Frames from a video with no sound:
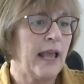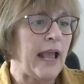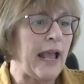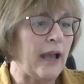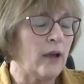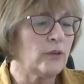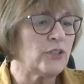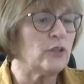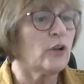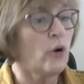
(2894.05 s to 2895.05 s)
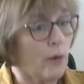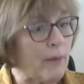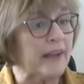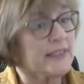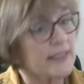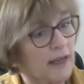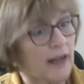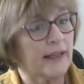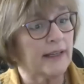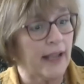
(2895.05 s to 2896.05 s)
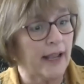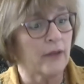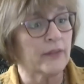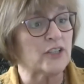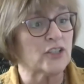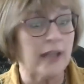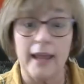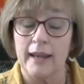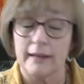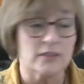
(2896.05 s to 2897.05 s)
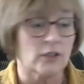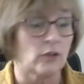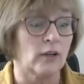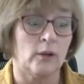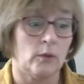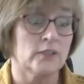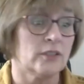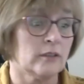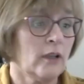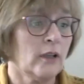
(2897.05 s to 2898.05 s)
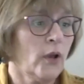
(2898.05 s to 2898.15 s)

How do you go about deciding how they should hang? This is a great question.